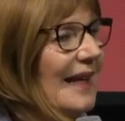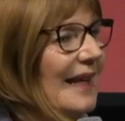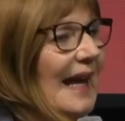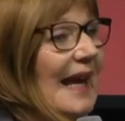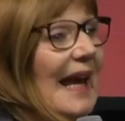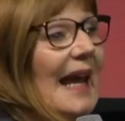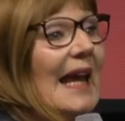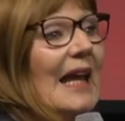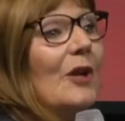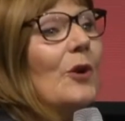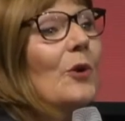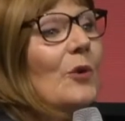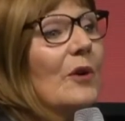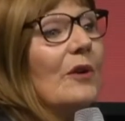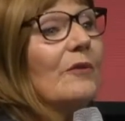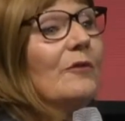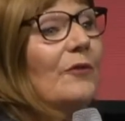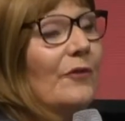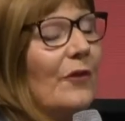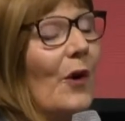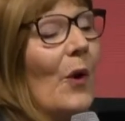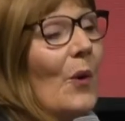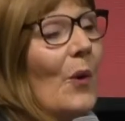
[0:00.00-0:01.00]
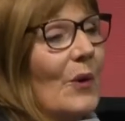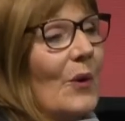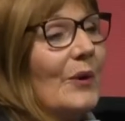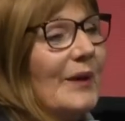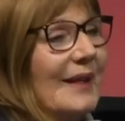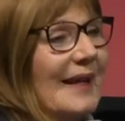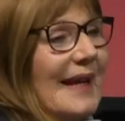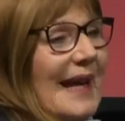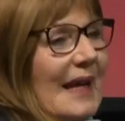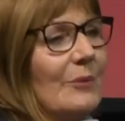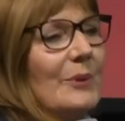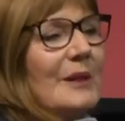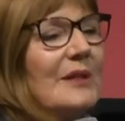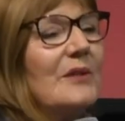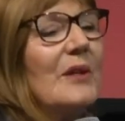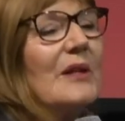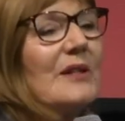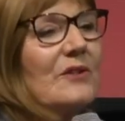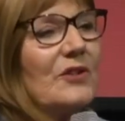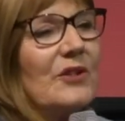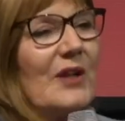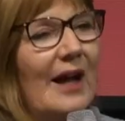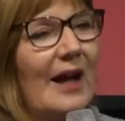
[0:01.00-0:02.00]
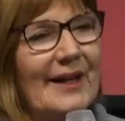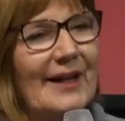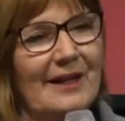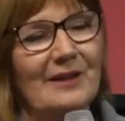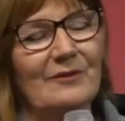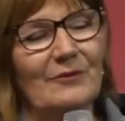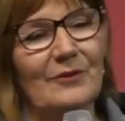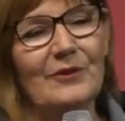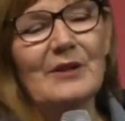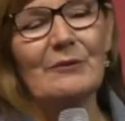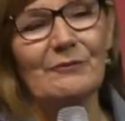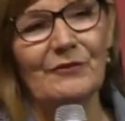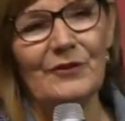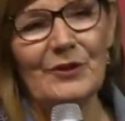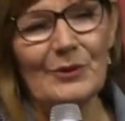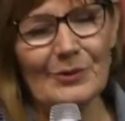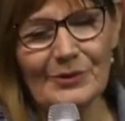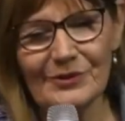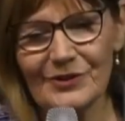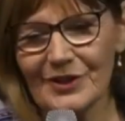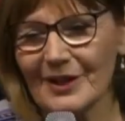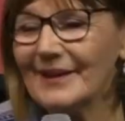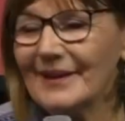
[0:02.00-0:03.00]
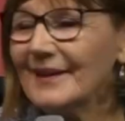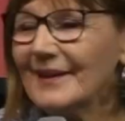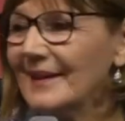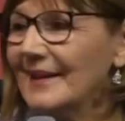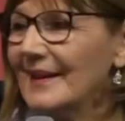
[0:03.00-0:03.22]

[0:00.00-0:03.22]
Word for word: he looked forward, he was excited for the future.